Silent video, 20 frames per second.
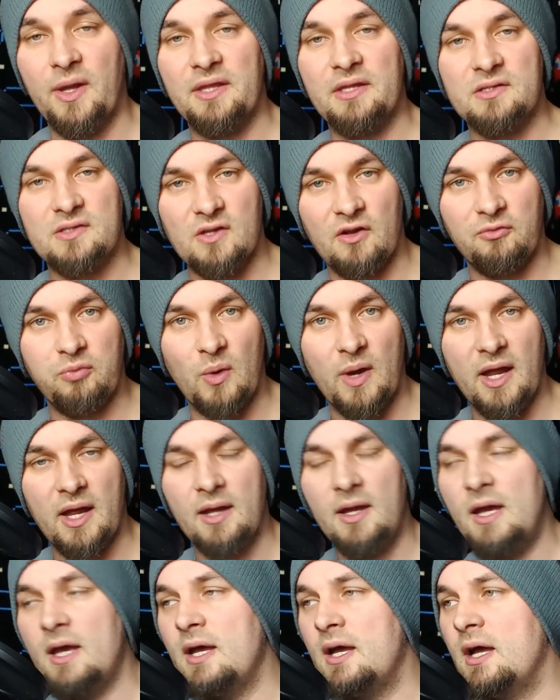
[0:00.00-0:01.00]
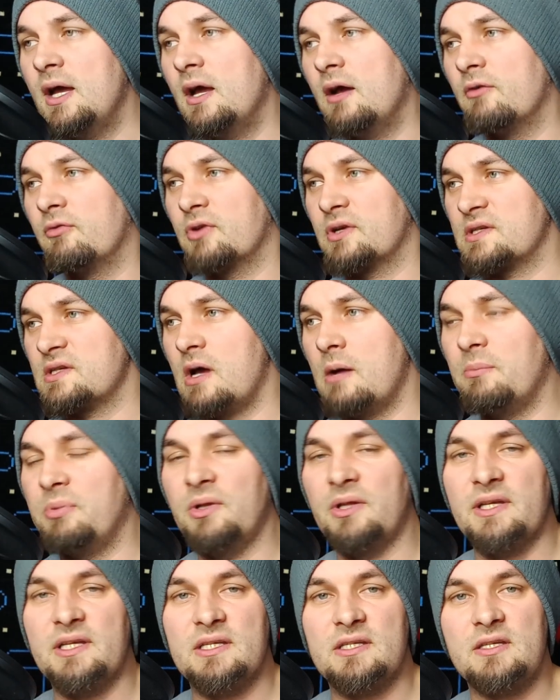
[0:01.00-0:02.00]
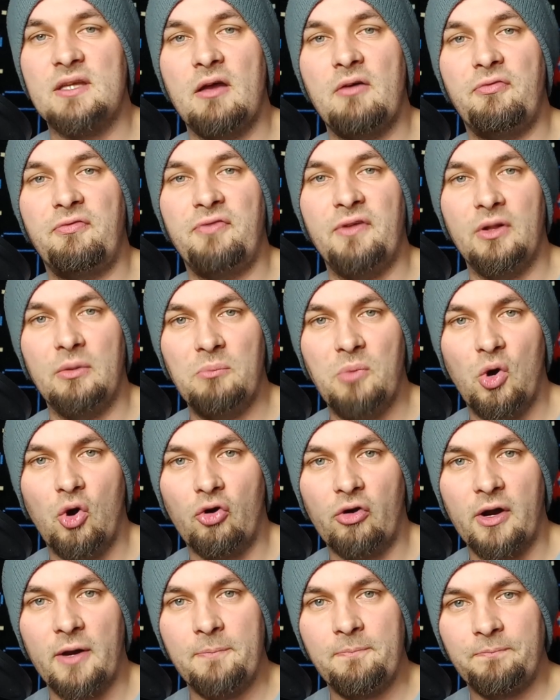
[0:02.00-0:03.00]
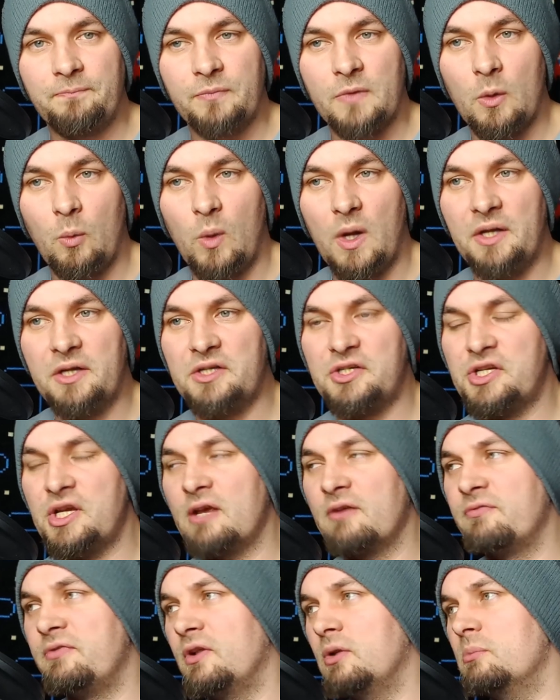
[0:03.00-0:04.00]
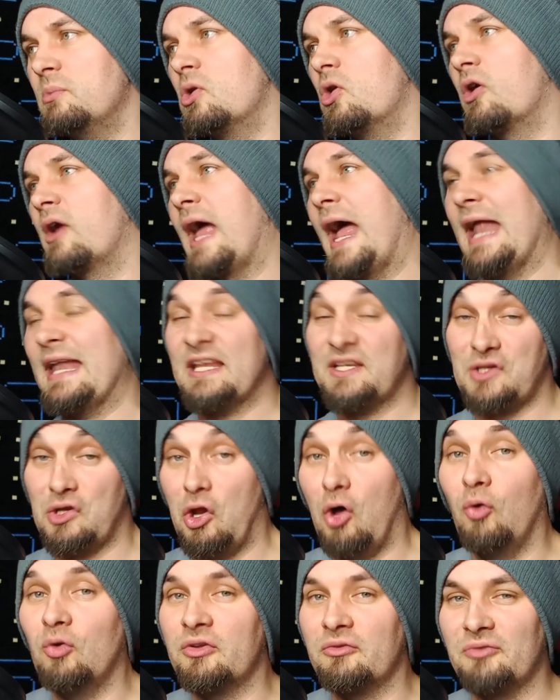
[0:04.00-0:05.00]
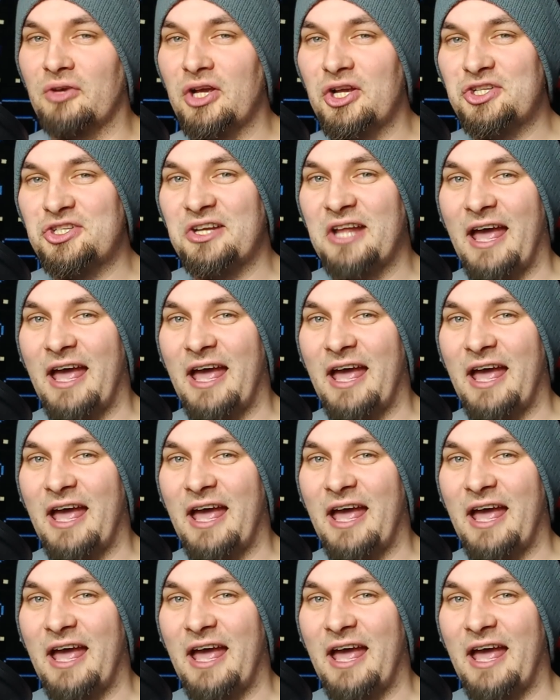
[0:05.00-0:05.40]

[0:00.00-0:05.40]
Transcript: The software, for example, is Filmora Wondershare Filmora, and it's an older version.